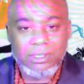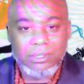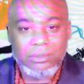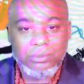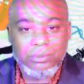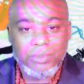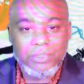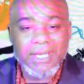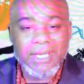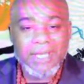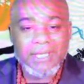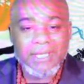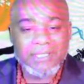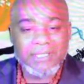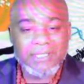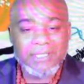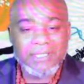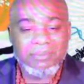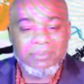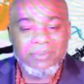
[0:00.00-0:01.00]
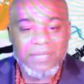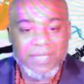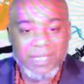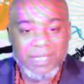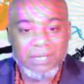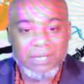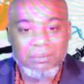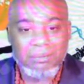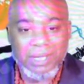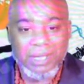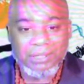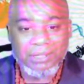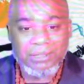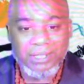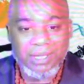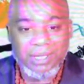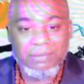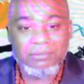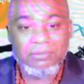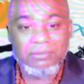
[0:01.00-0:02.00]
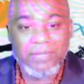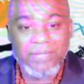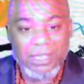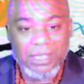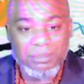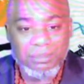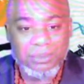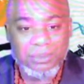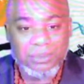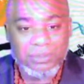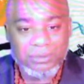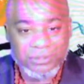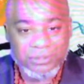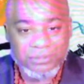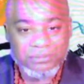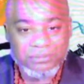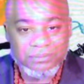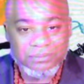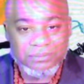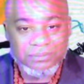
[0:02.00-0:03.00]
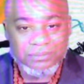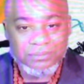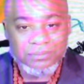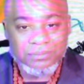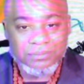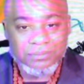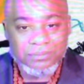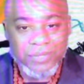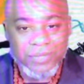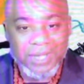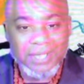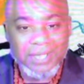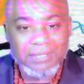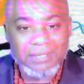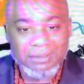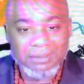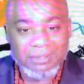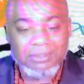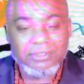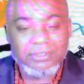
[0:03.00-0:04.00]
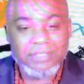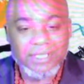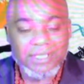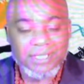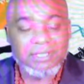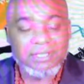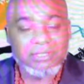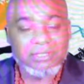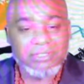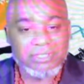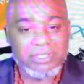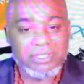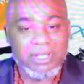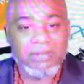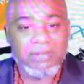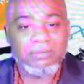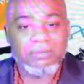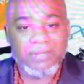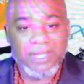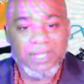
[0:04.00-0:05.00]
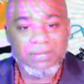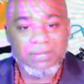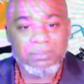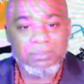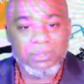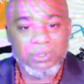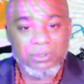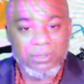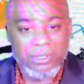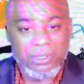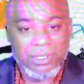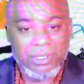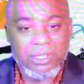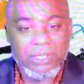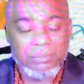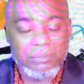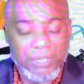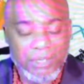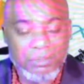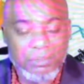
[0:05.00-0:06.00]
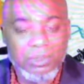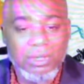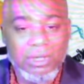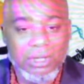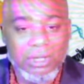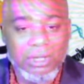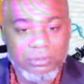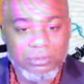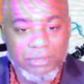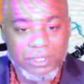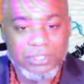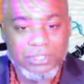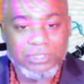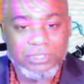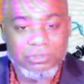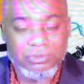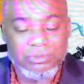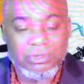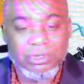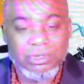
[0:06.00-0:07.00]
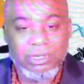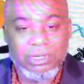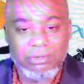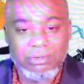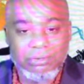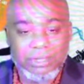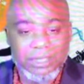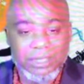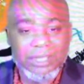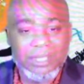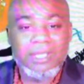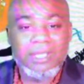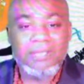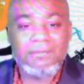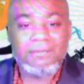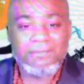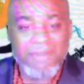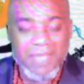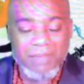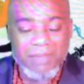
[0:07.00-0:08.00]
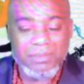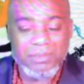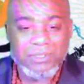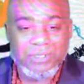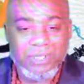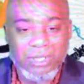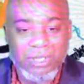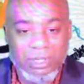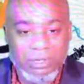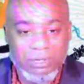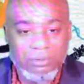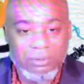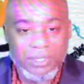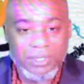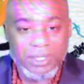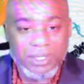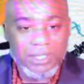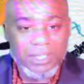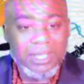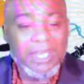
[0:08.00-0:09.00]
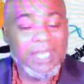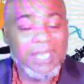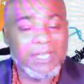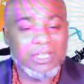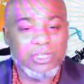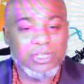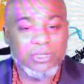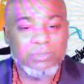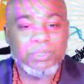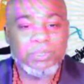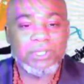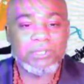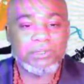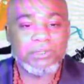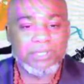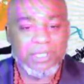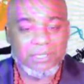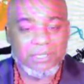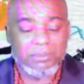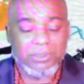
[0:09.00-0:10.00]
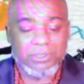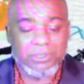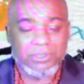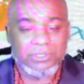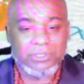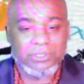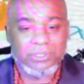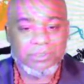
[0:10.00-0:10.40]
We got to stop forgetting about the unforgettables, right? There's things that are just unforgettable. People are hungry, children are hungry, families are hungry, and it could be your neighbors.